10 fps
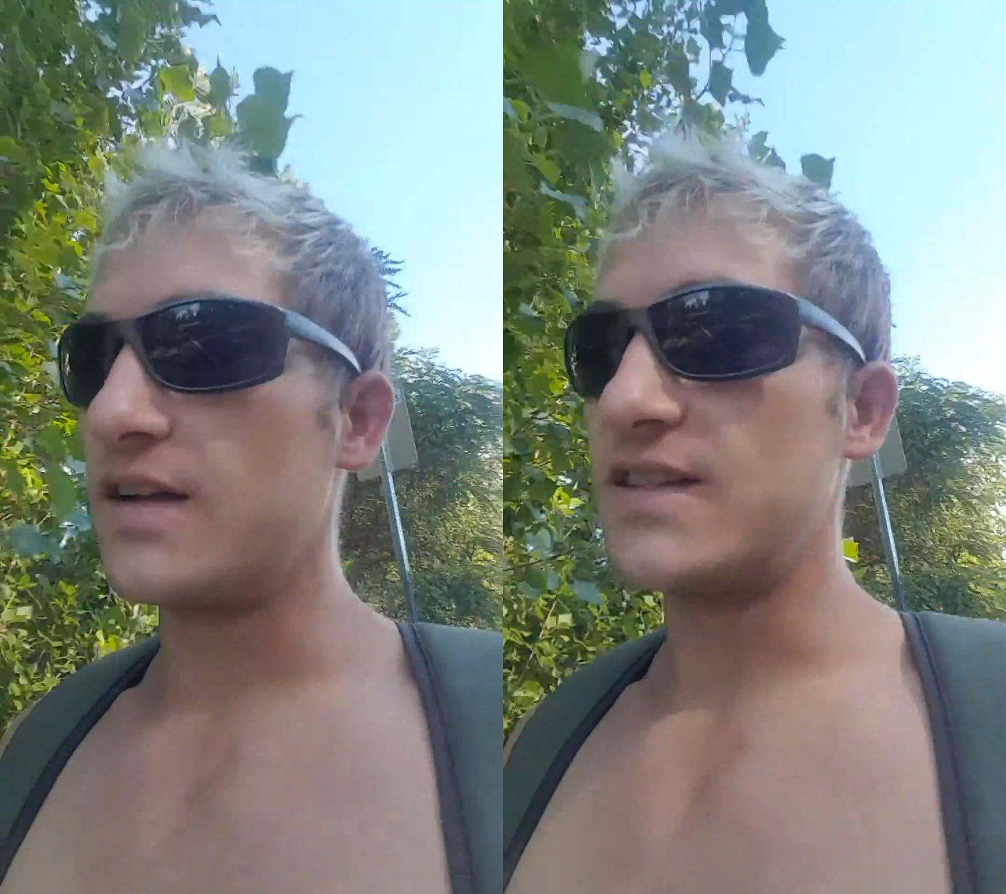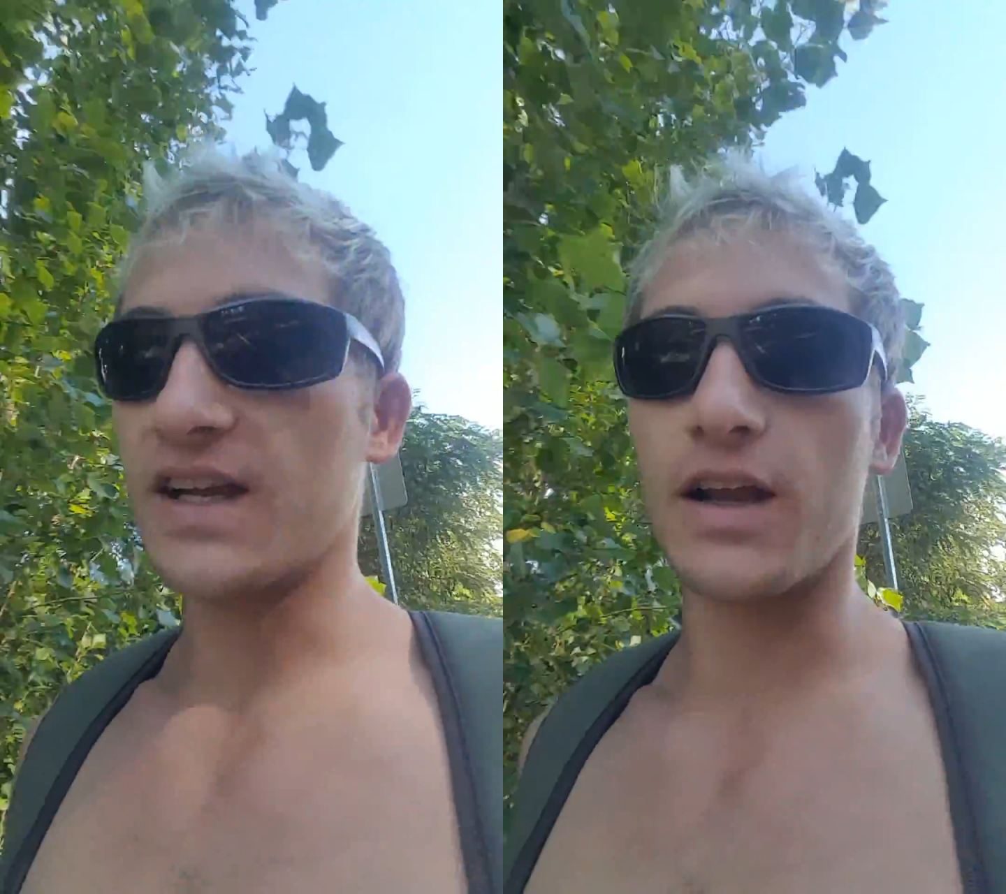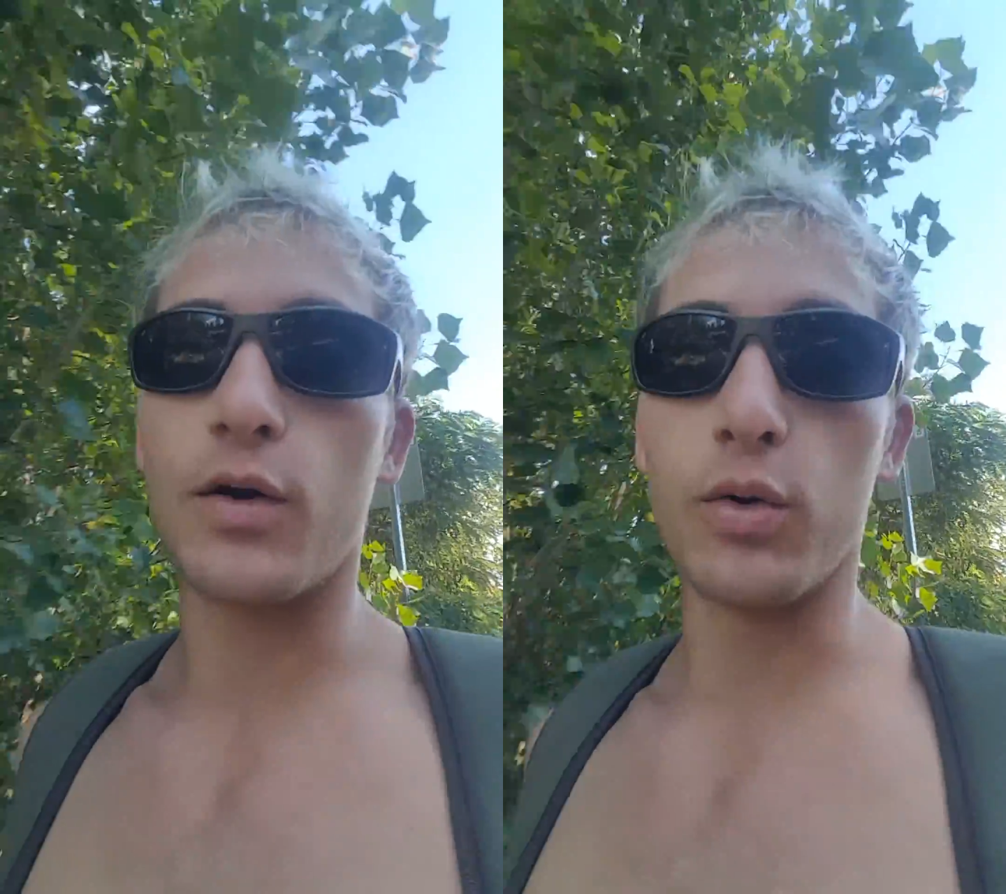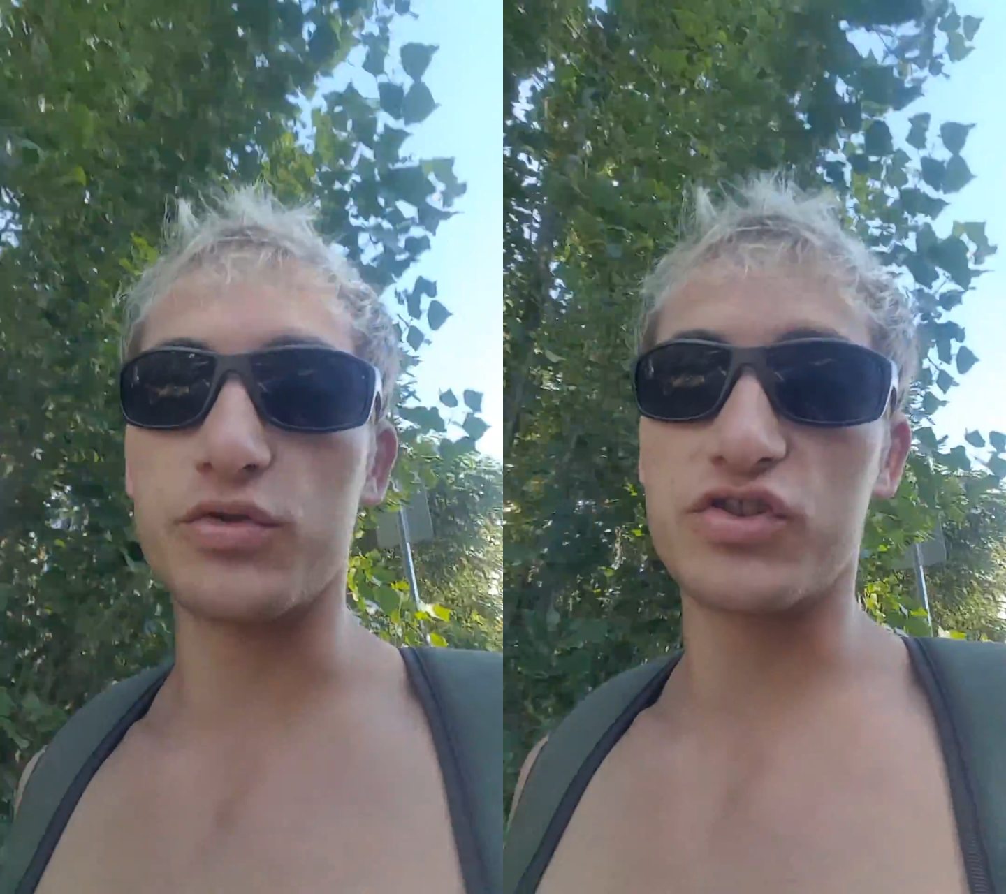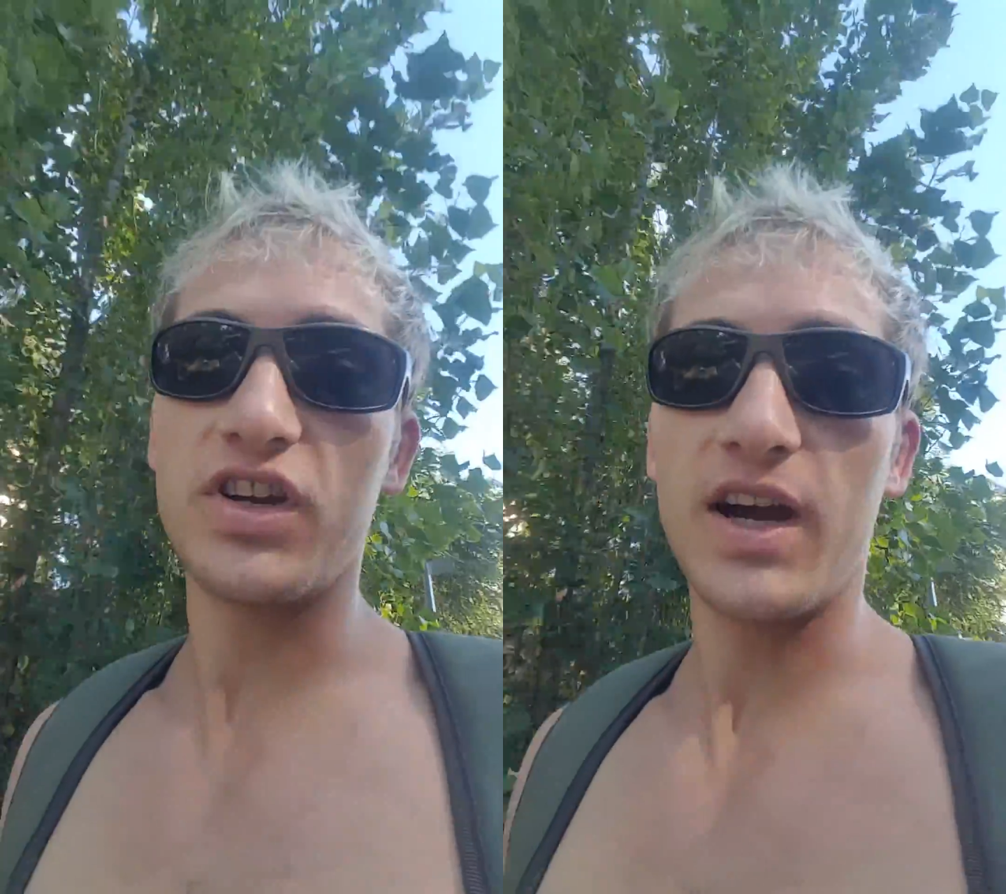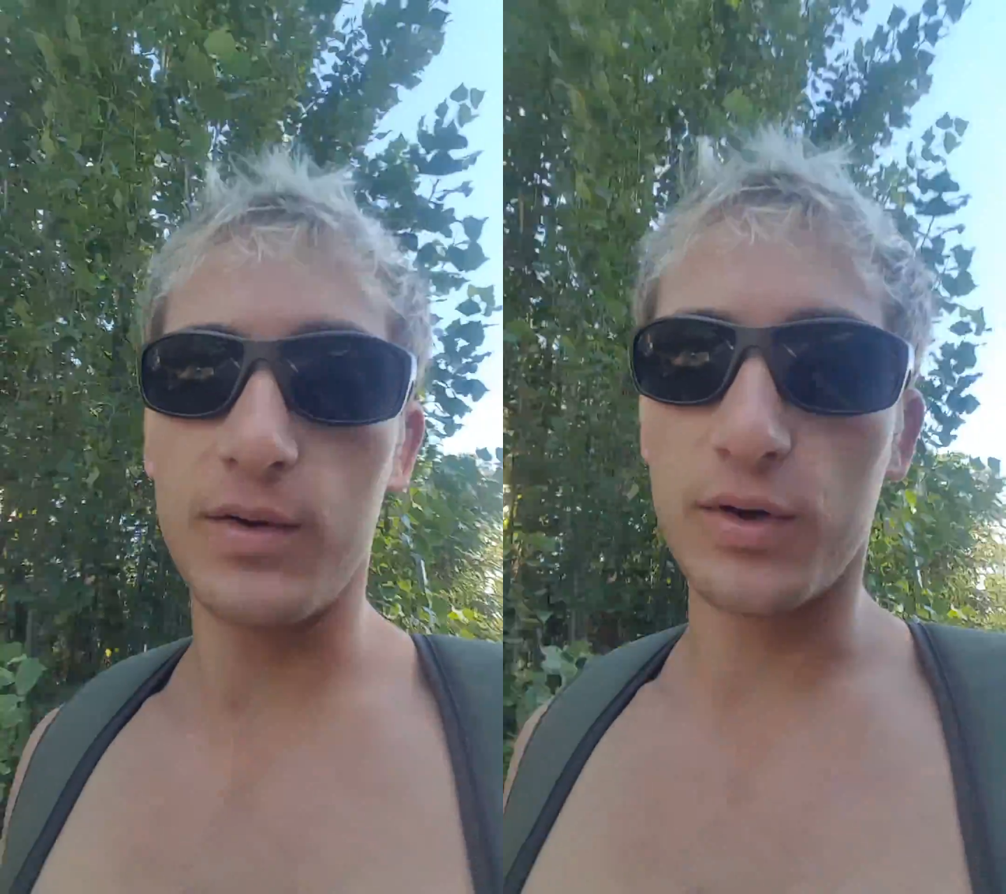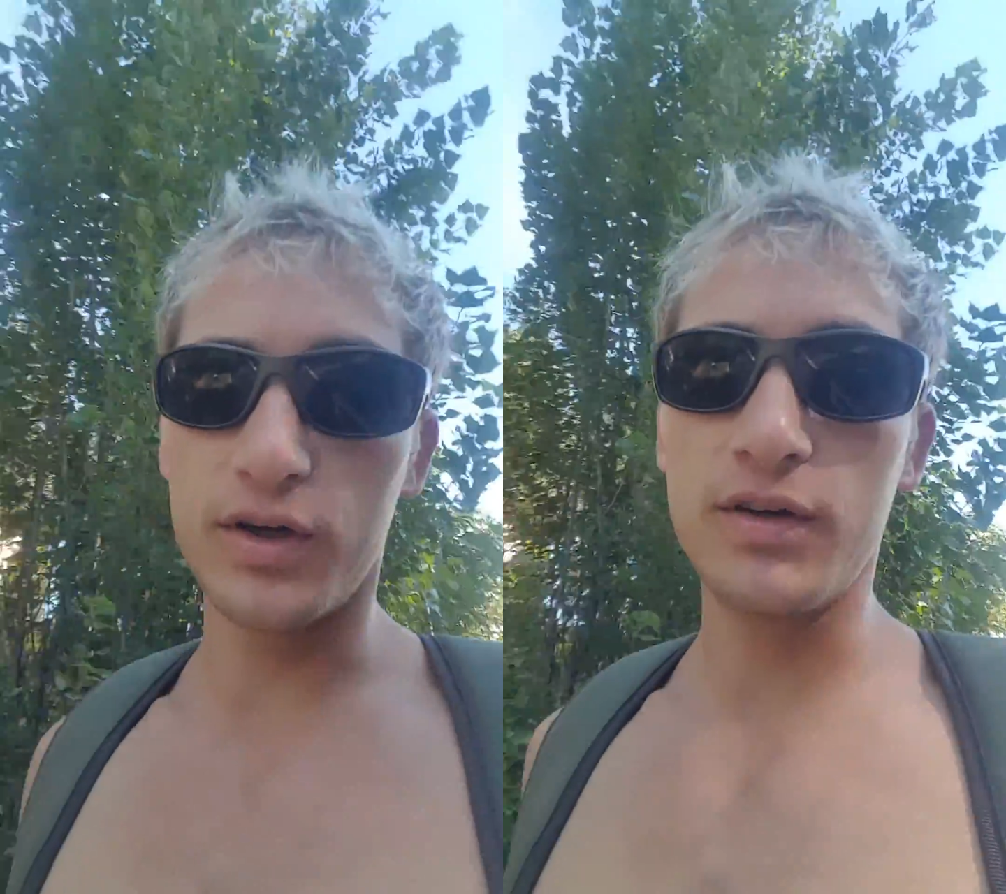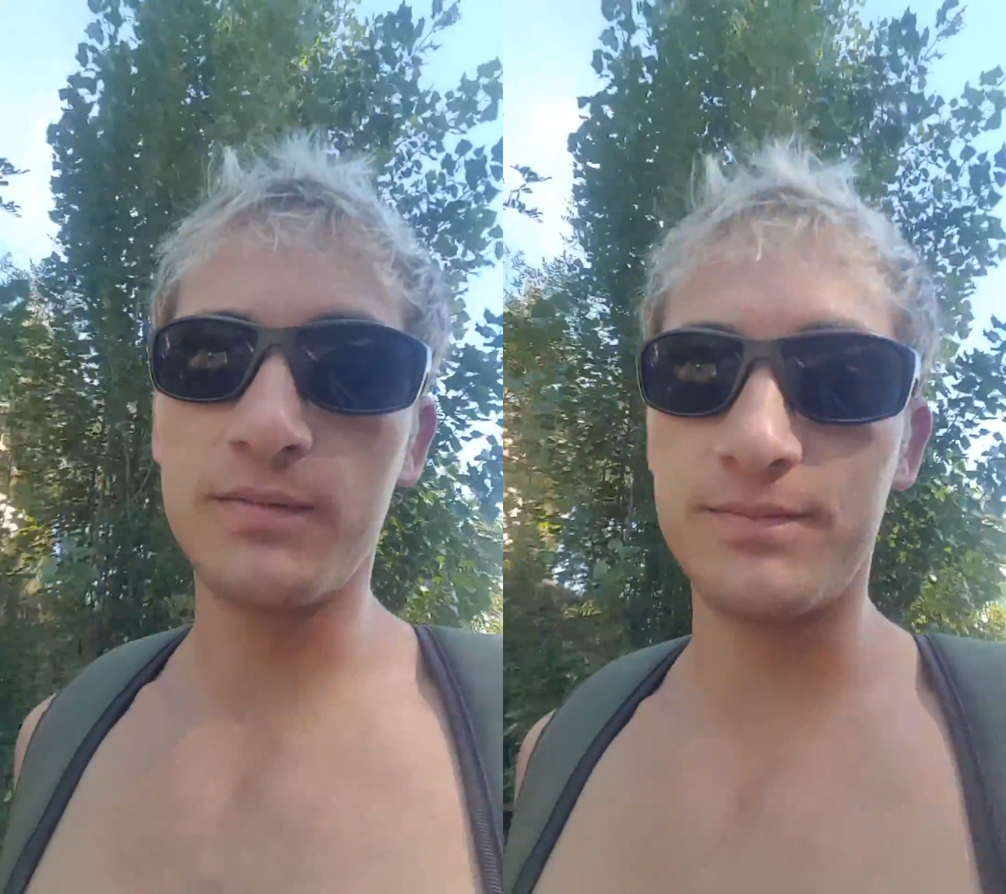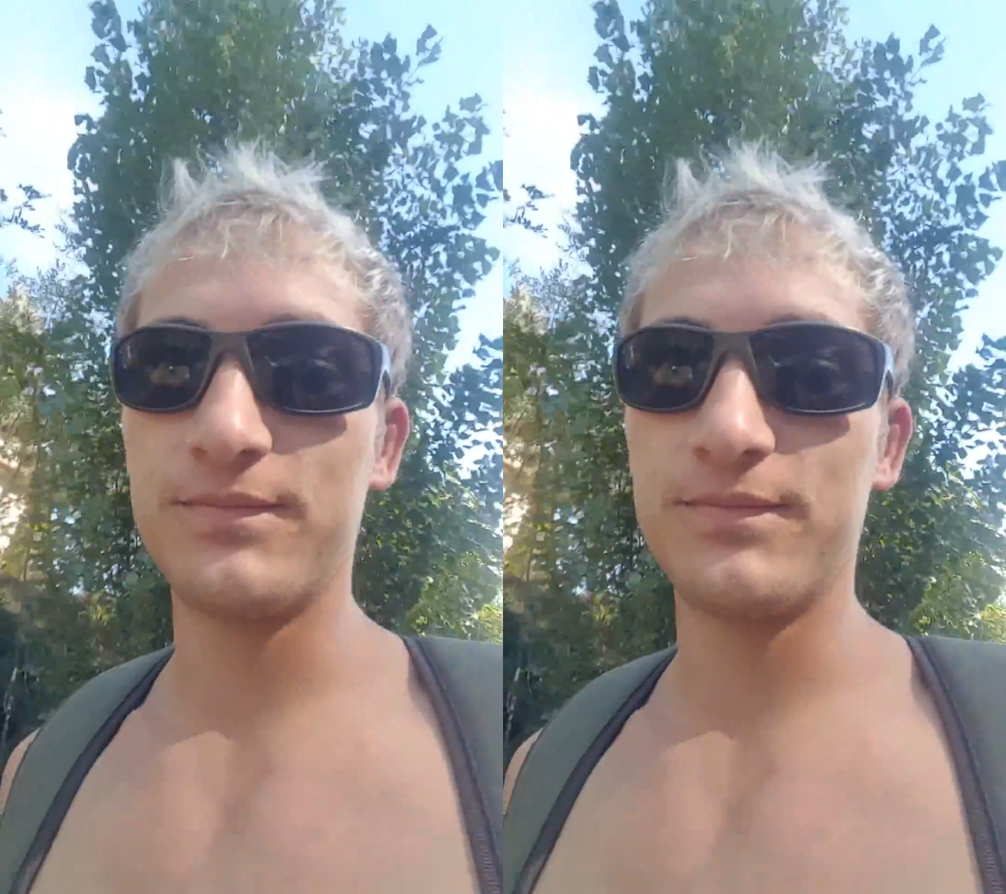take a cold shower.